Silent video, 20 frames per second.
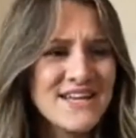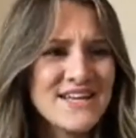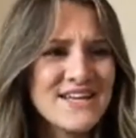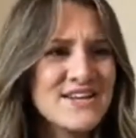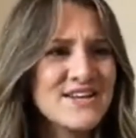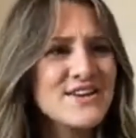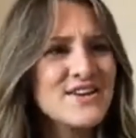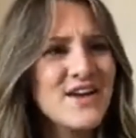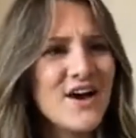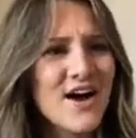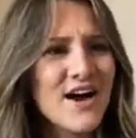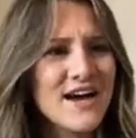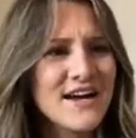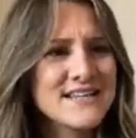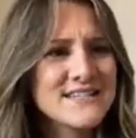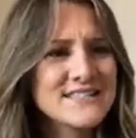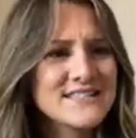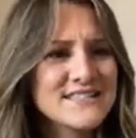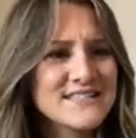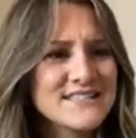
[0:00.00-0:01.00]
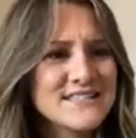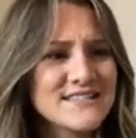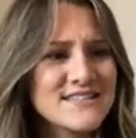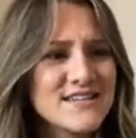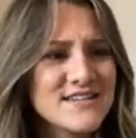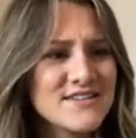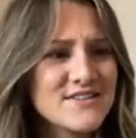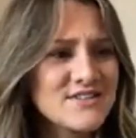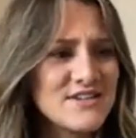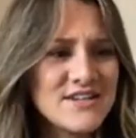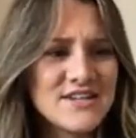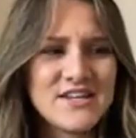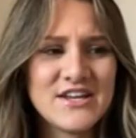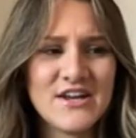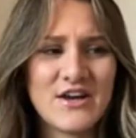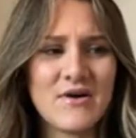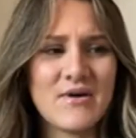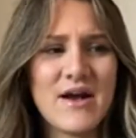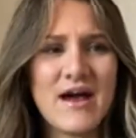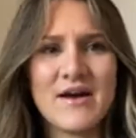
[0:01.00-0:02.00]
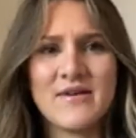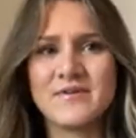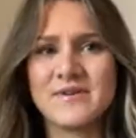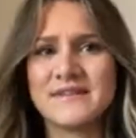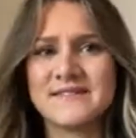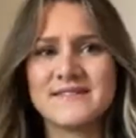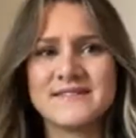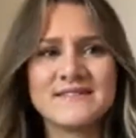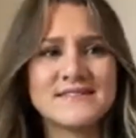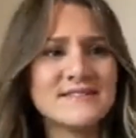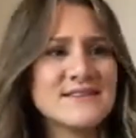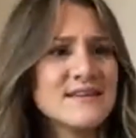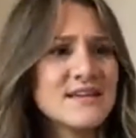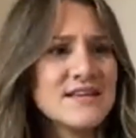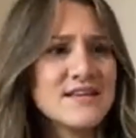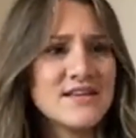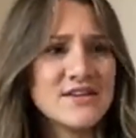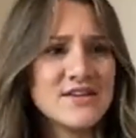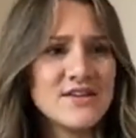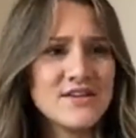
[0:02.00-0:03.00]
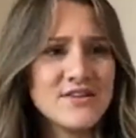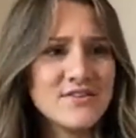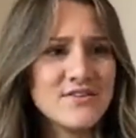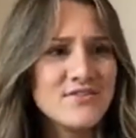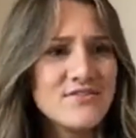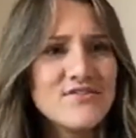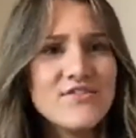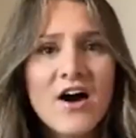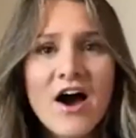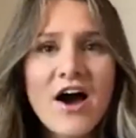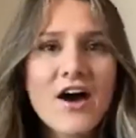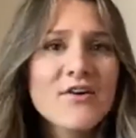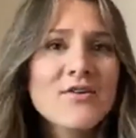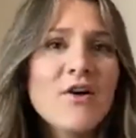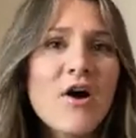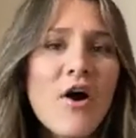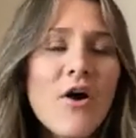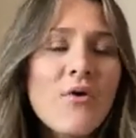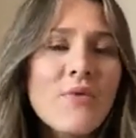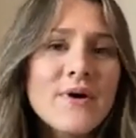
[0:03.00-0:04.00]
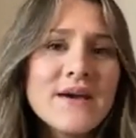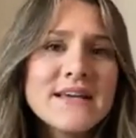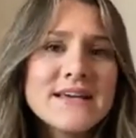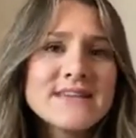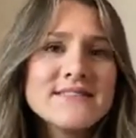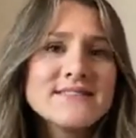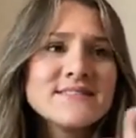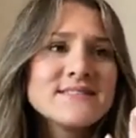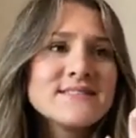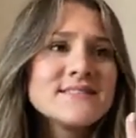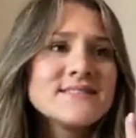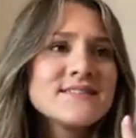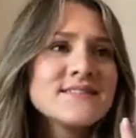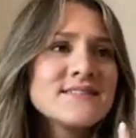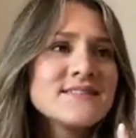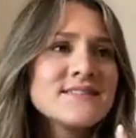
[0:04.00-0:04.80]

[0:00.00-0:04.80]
not, you know, I was not always,